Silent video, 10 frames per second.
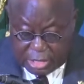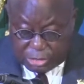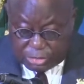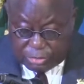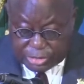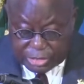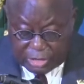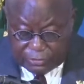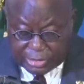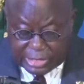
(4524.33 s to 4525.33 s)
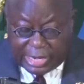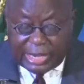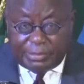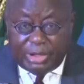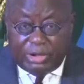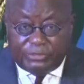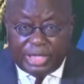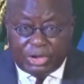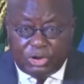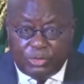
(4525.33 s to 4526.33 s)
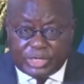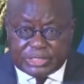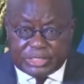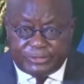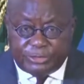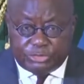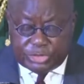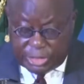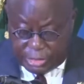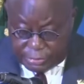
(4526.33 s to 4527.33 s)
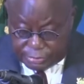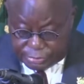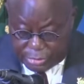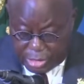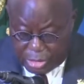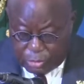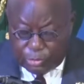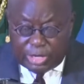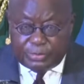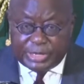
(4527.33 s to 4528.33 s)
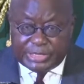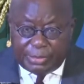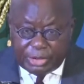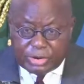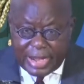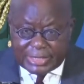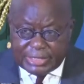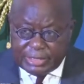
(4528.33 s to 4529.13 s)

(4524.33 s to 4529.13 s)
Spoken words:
to resolve the dilemma of ECOWAS's future. Will it be democratic,